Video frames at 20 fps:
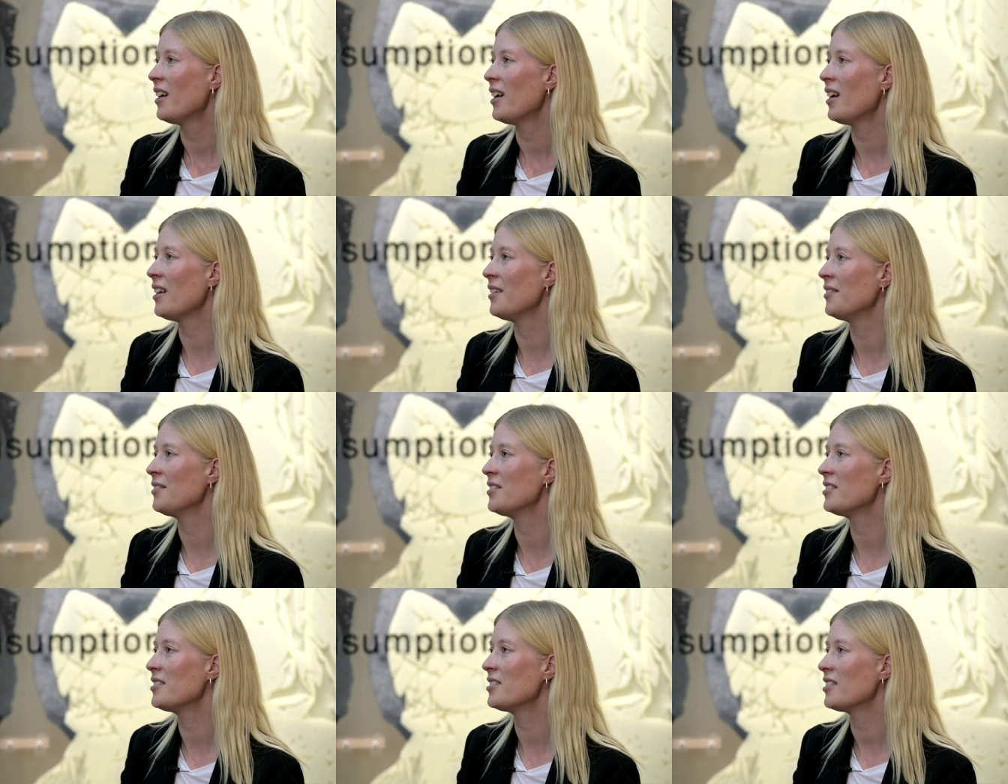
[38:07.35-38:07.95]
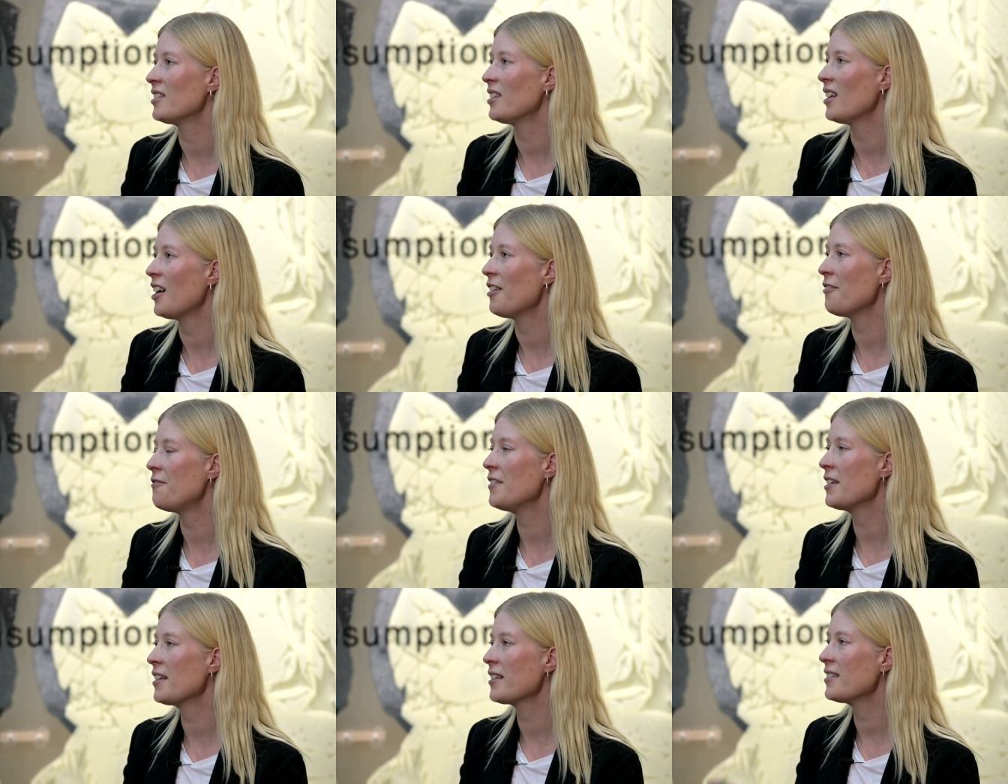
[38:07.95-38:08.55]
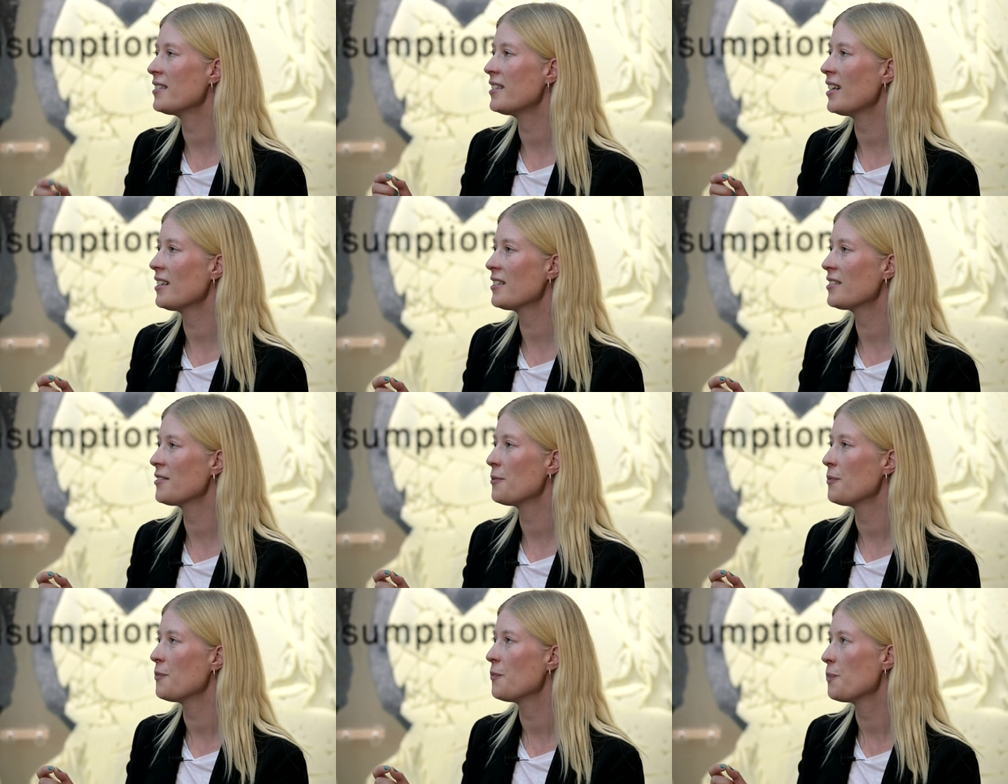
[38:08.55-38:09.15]
And I think
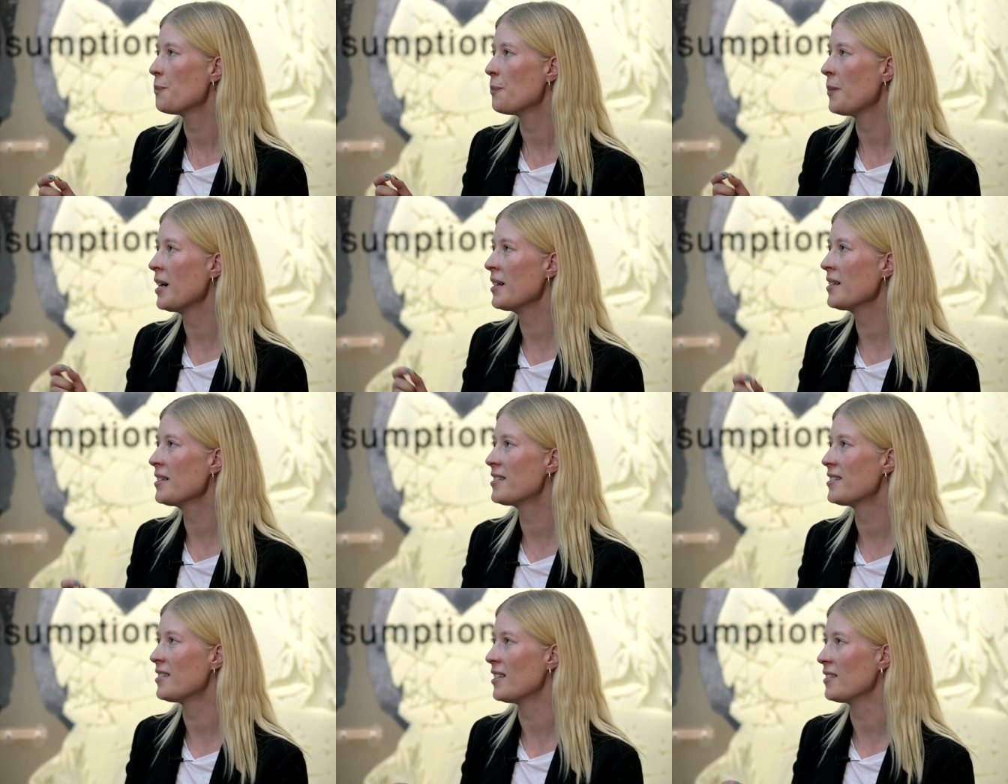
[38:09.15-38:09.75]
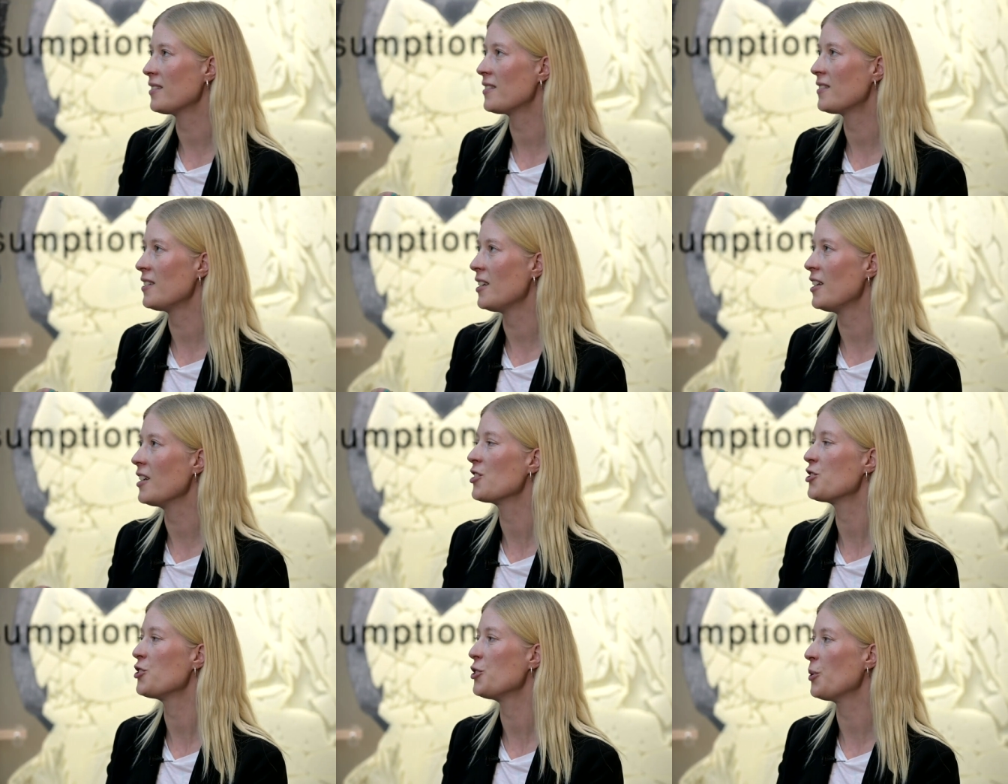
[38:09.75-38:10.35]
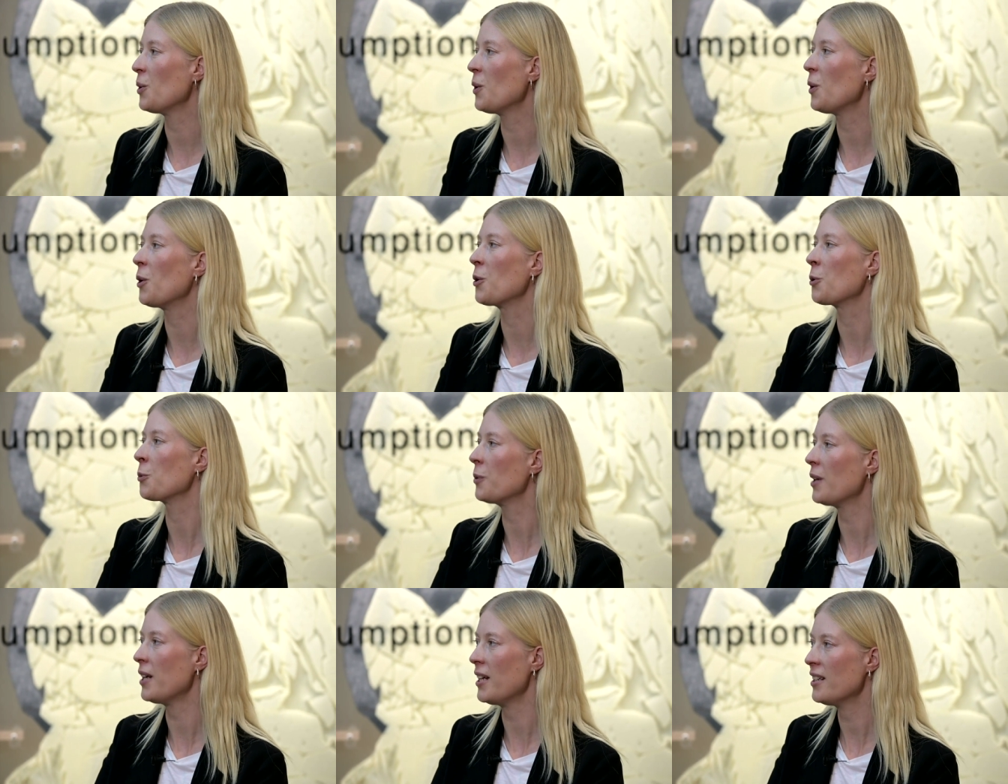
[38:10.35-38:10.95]
that mindset takes you a
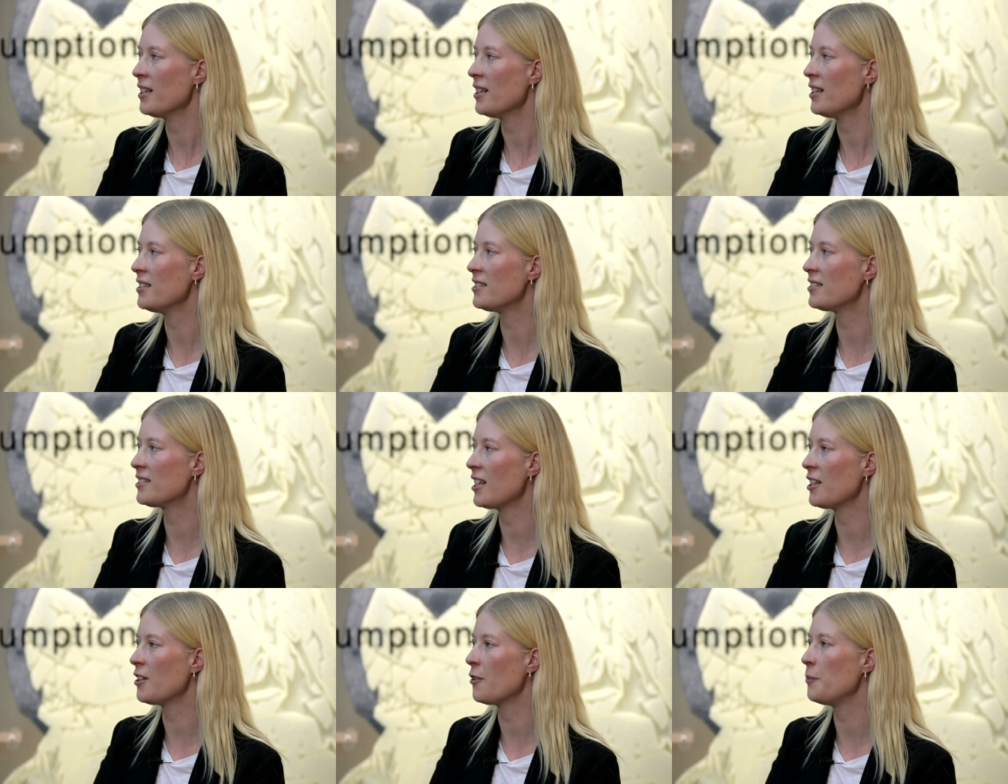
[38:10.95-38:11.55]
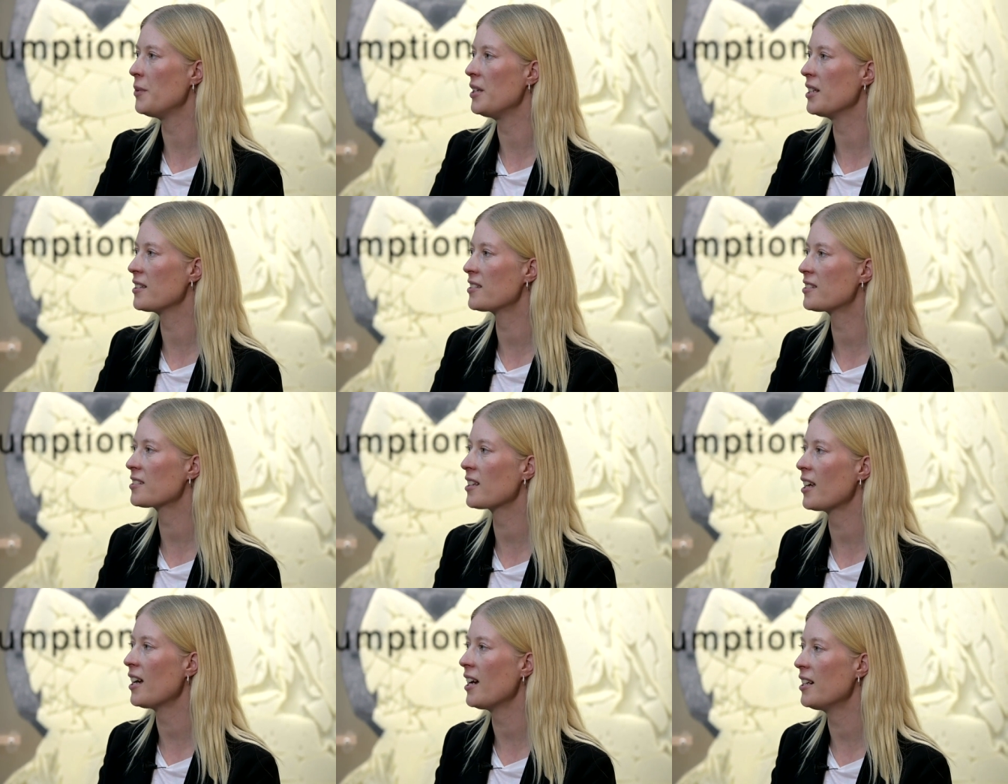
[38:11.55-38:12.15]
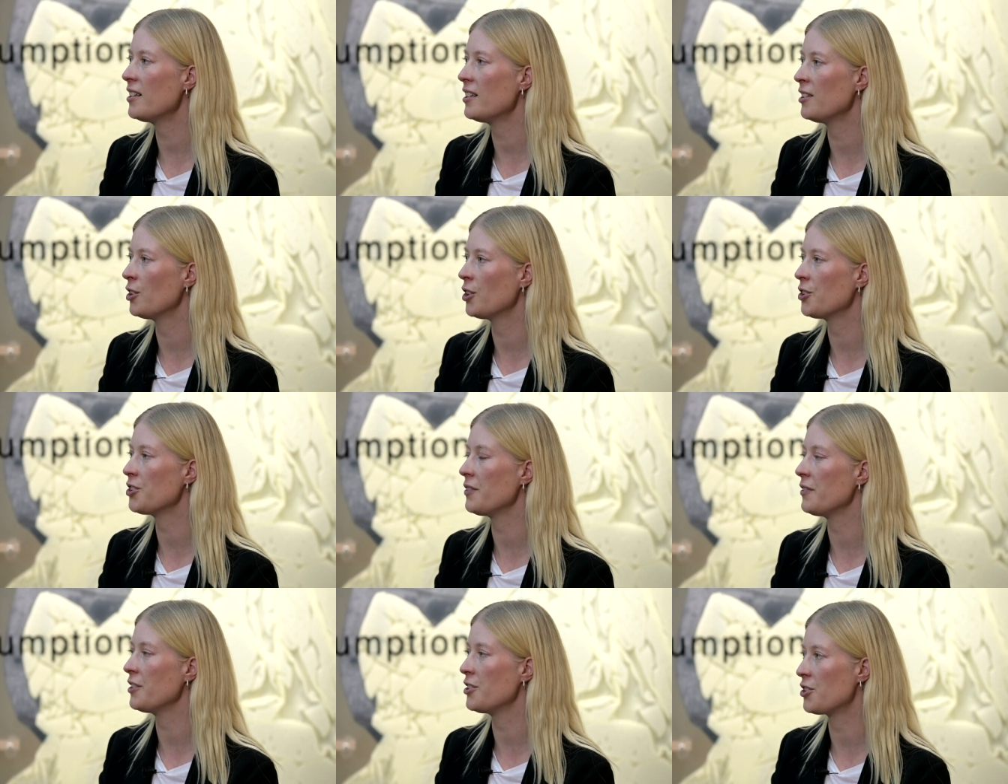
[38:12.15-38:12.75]
long way instead of being scared and
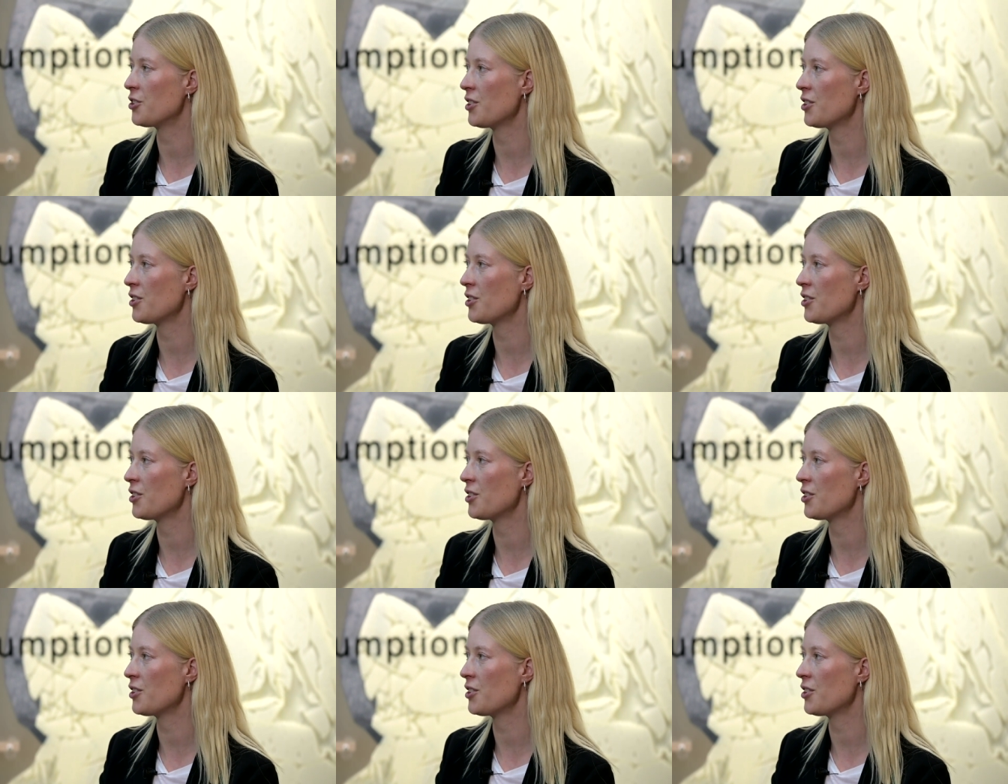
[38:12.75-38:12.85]
not even